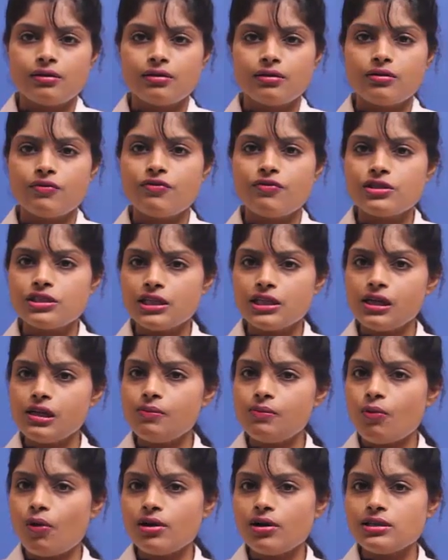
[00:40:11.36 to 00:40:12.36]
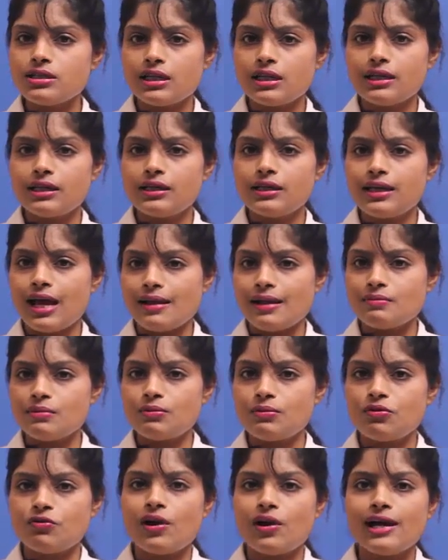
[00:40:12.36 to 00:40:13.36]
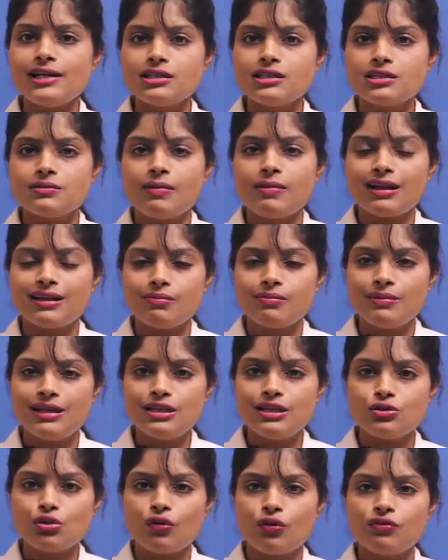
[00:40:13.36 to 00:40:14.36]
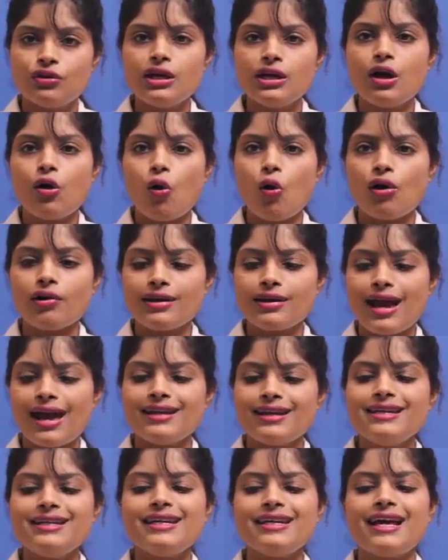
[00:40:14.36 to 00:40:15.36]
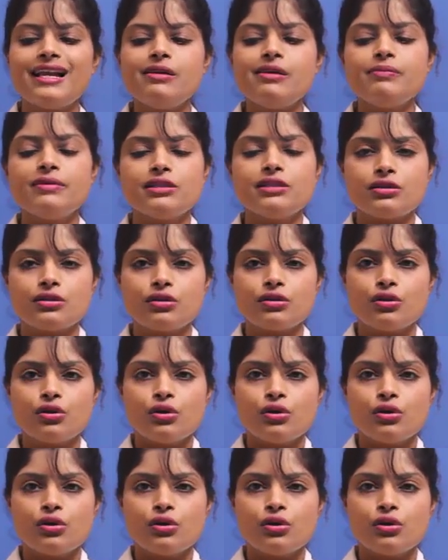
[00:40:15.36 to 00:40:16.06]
The physical bonding can be provided by the means of the organic element,